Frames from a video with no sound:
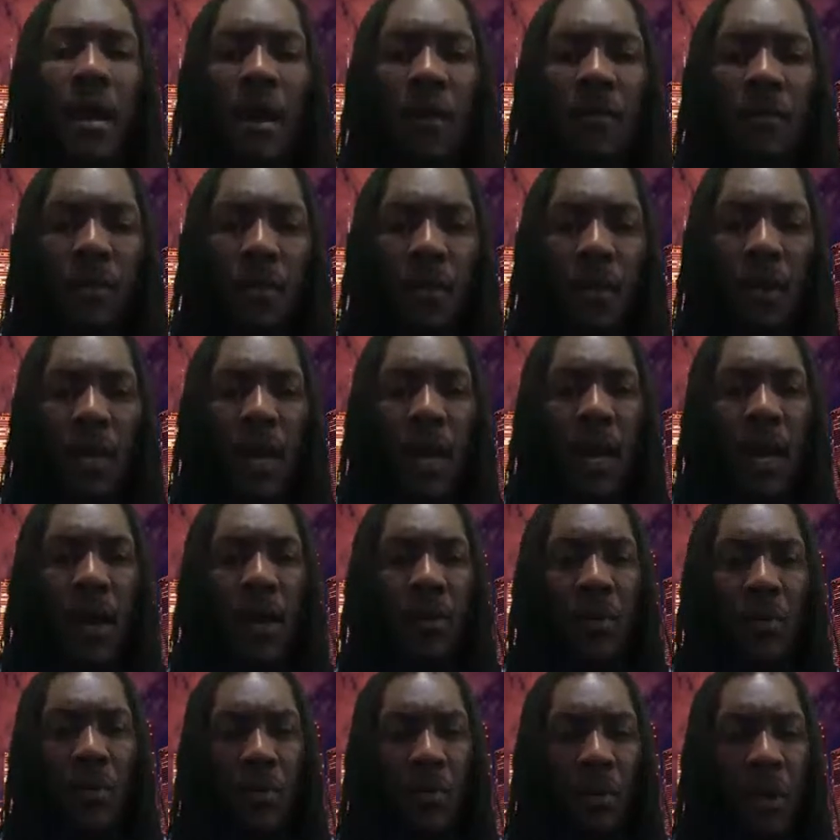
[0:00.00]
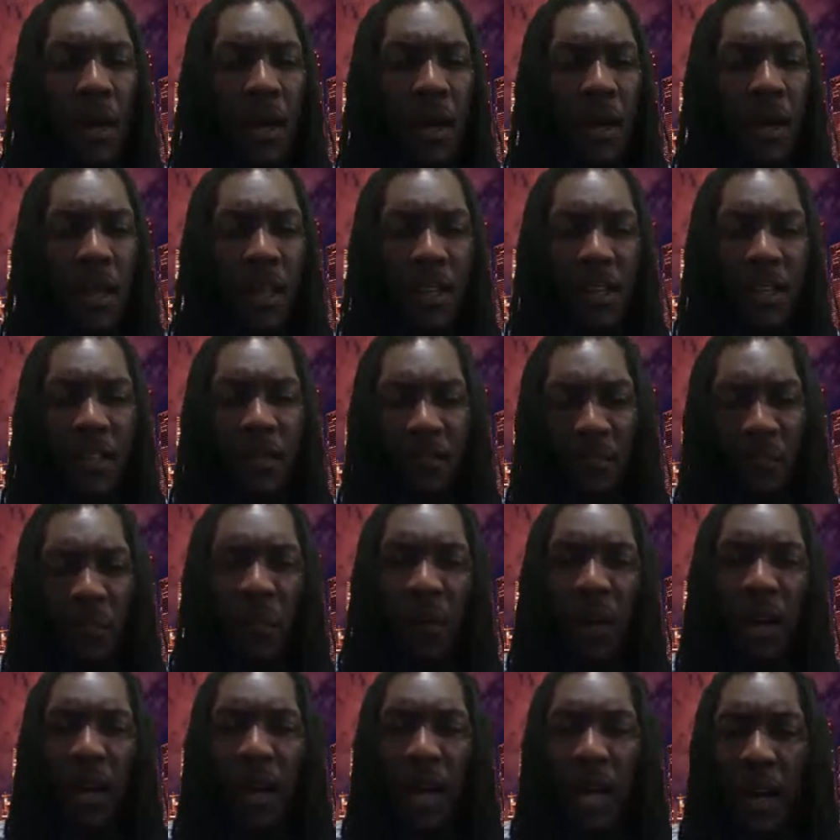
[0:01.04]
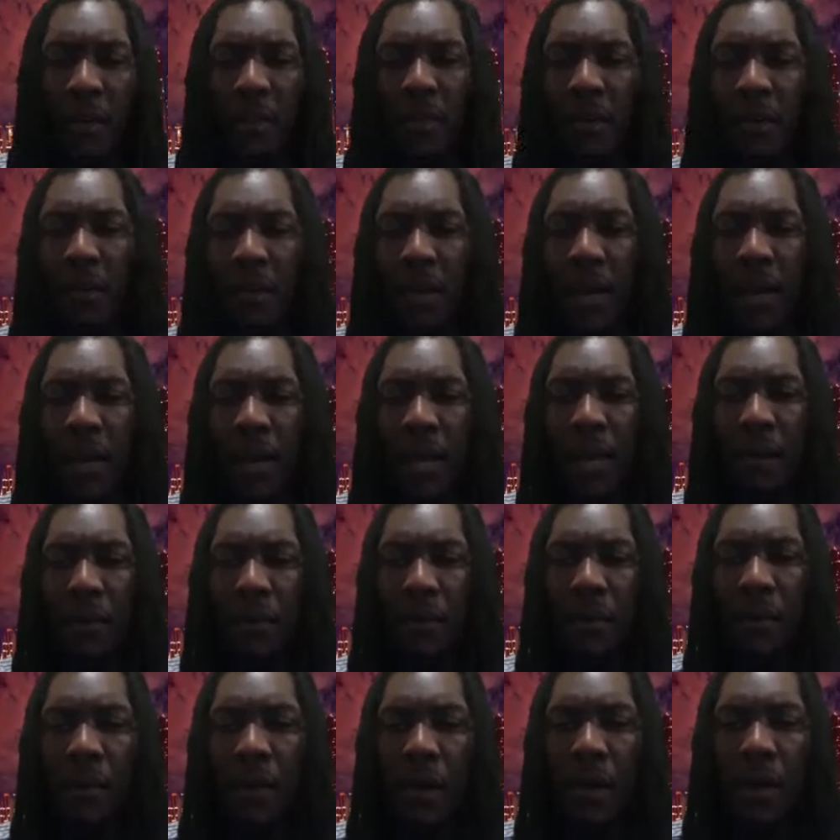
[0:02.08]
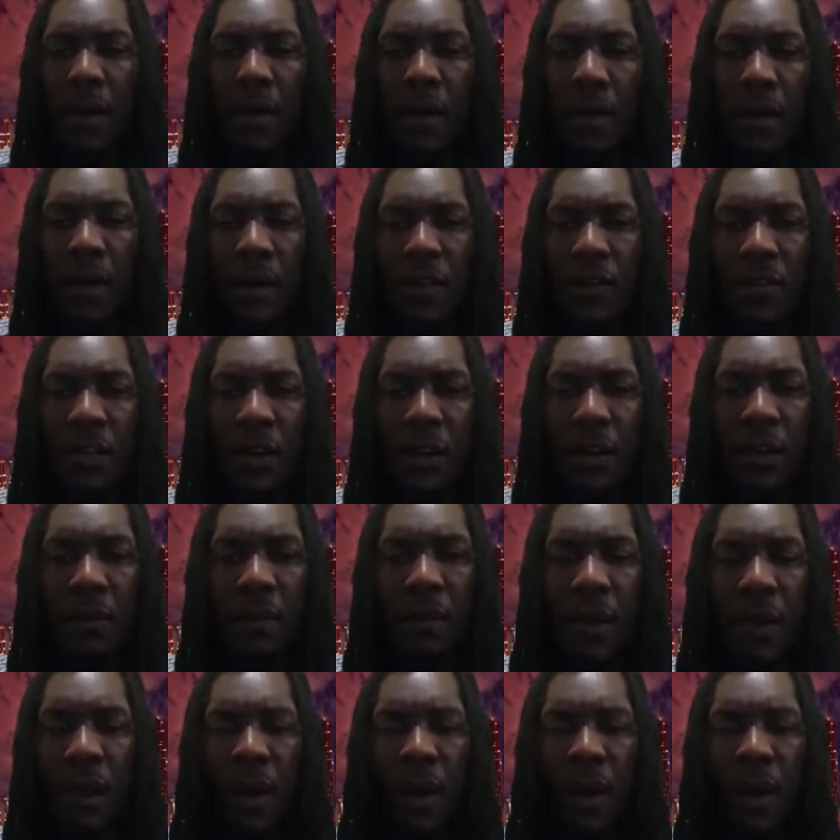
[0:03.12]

for a guy who is what a lot of people may label uh, a journeyman.